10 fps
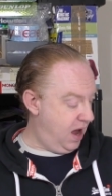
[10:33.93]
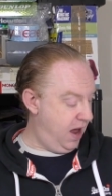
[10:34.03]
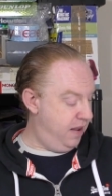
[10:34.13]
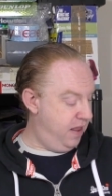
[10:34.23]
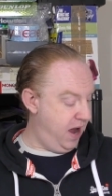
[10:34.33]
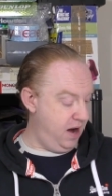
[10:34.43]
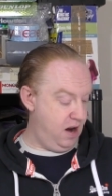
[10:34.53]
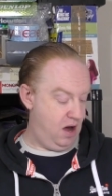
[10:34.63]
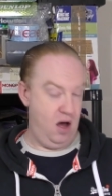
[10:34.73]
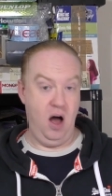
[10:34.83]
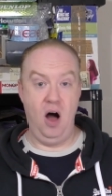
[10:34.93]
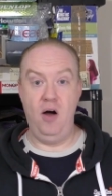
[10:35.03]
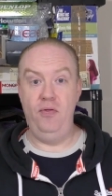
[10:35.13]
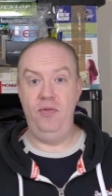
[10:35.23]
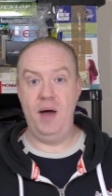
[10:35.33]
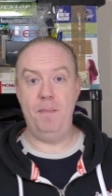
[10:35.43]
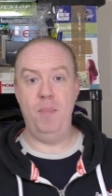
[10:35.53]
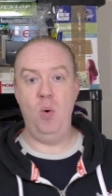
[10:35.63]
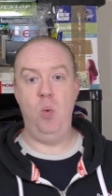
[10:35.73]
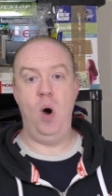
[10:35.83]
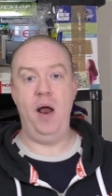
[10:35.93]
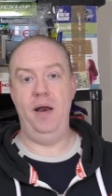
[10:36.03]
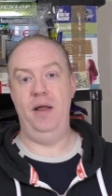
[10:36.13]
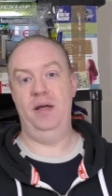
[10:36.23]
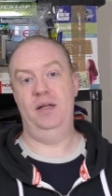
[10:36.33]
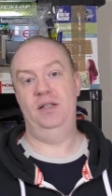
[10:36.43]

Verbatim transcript: And then our number one